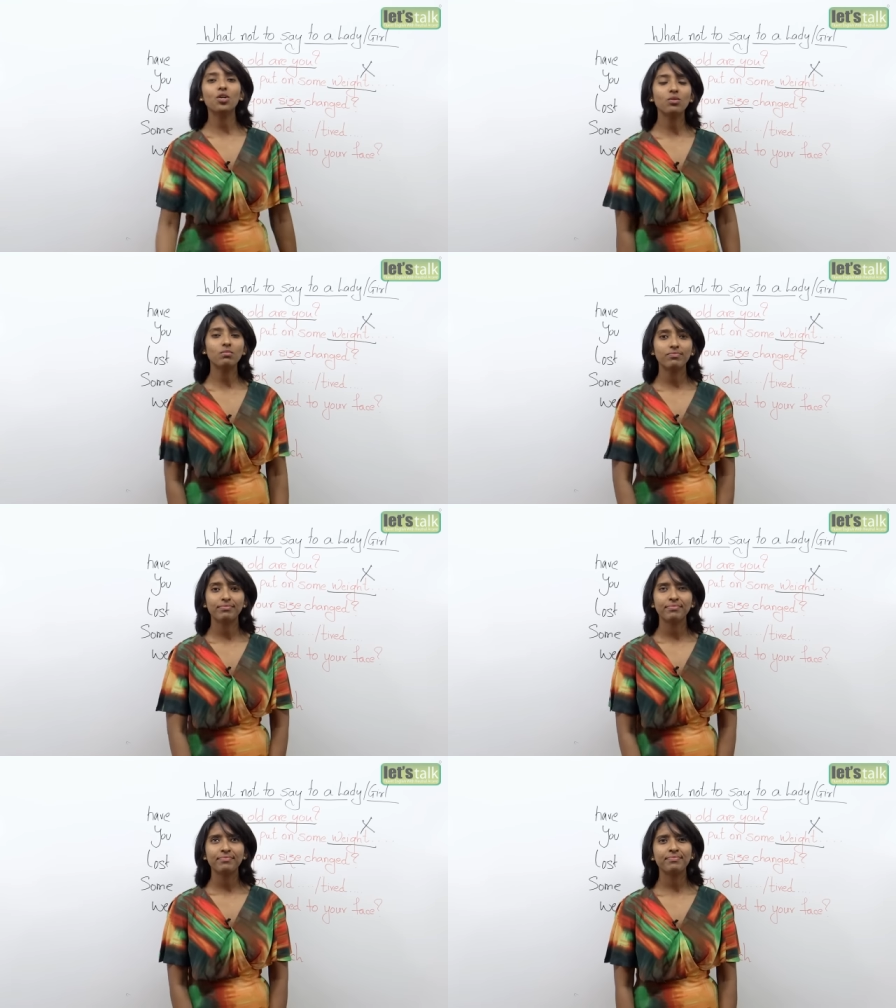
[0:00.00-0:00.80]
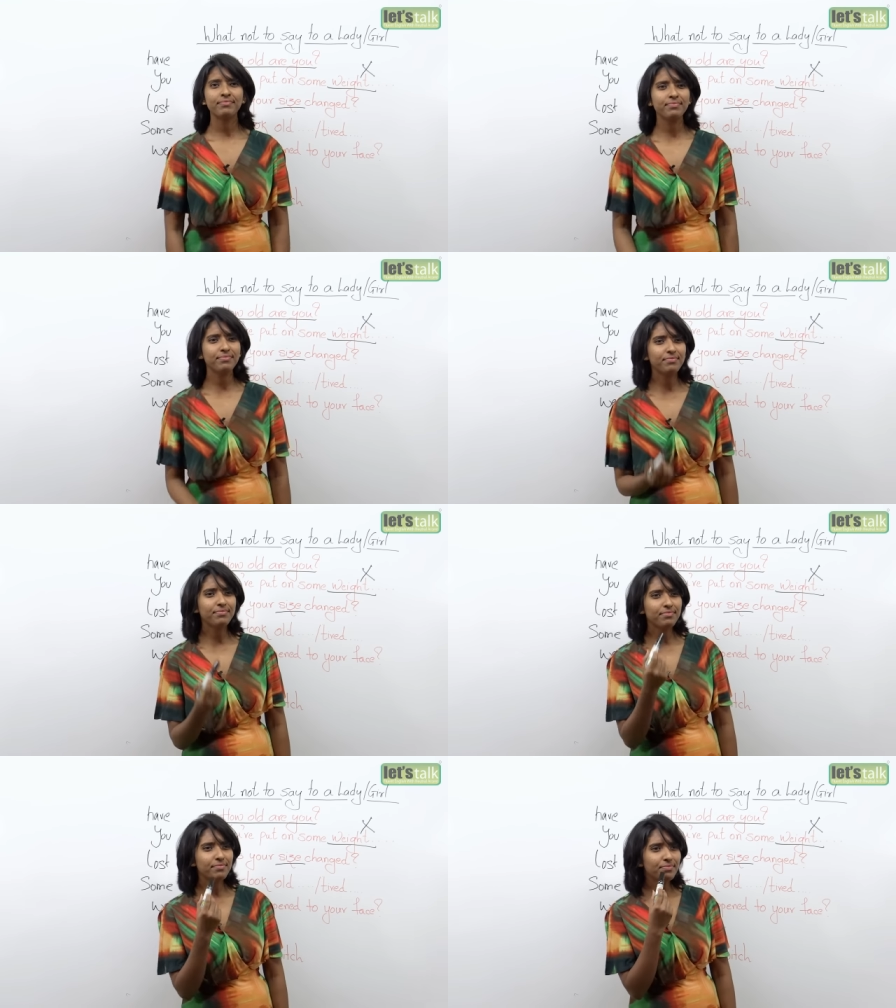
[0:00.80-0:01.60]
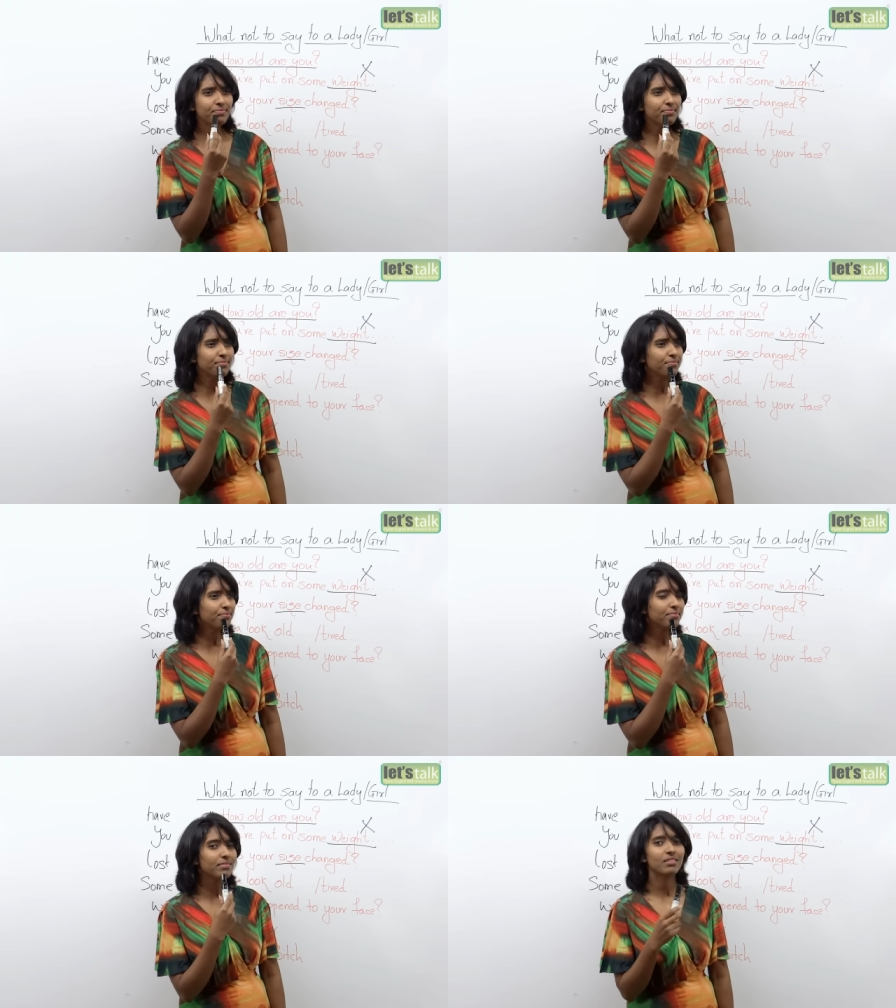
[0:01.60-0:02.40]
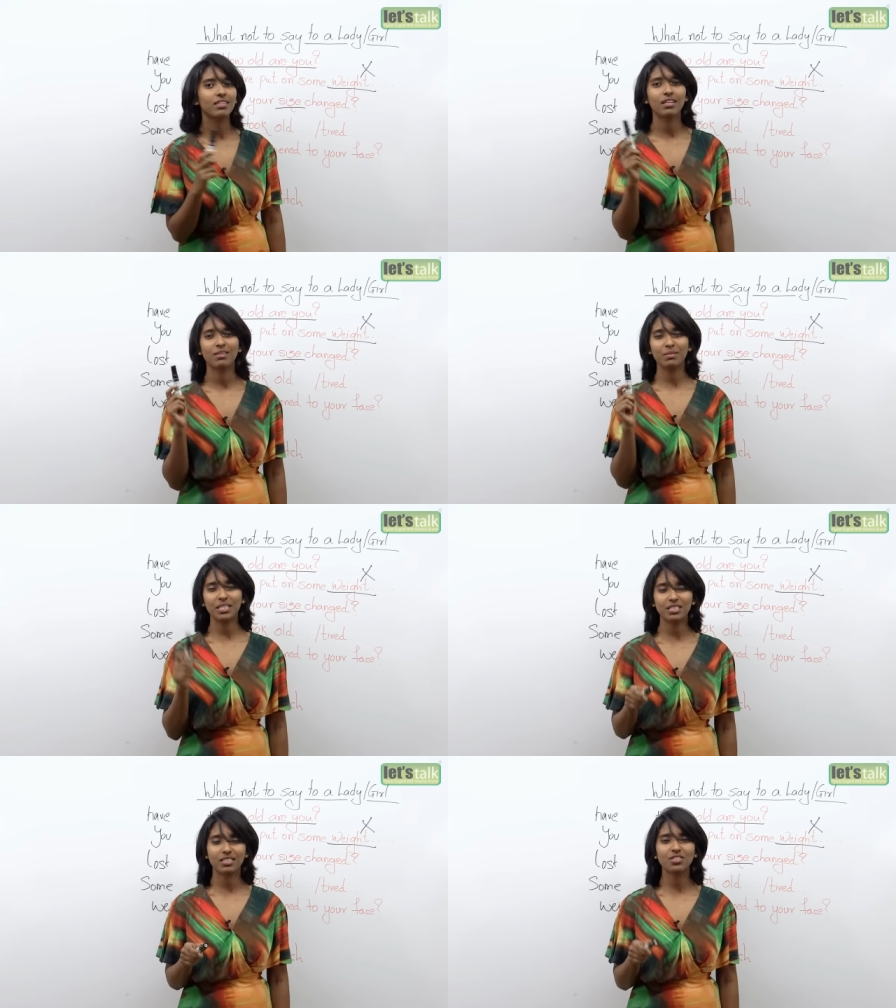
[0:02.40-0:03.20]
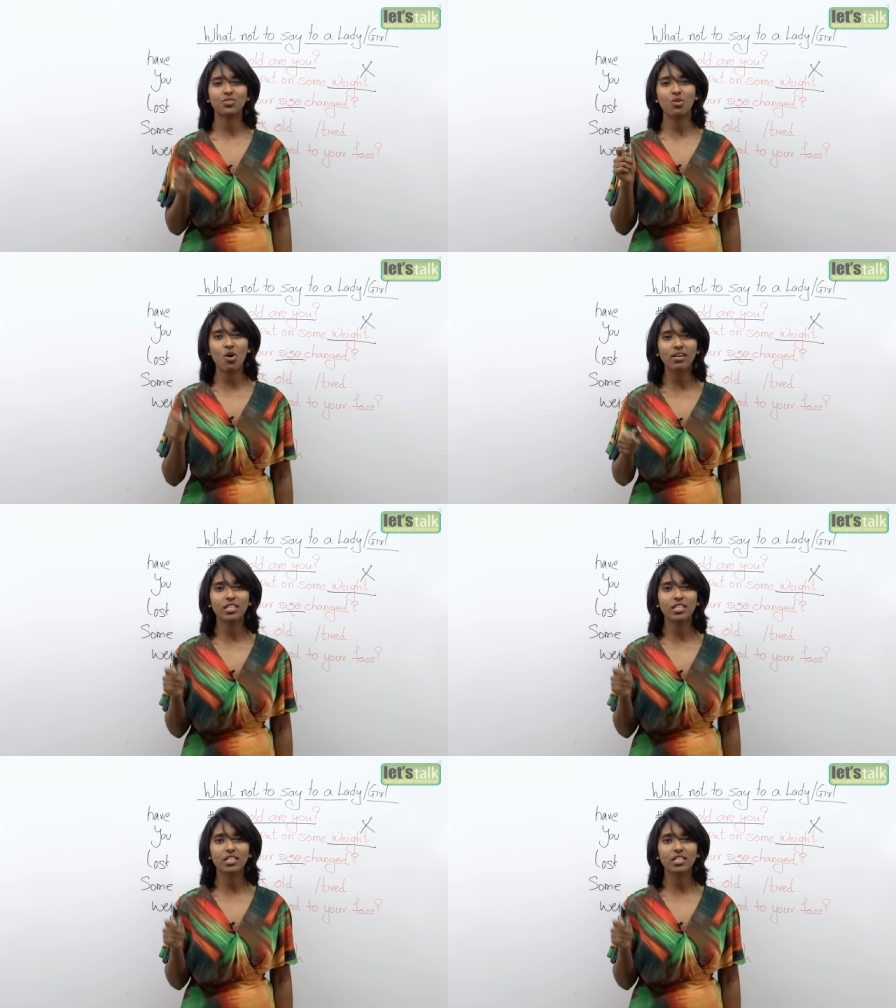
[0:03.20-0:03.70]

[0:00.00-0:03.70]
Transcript: go, Please, that's a wrong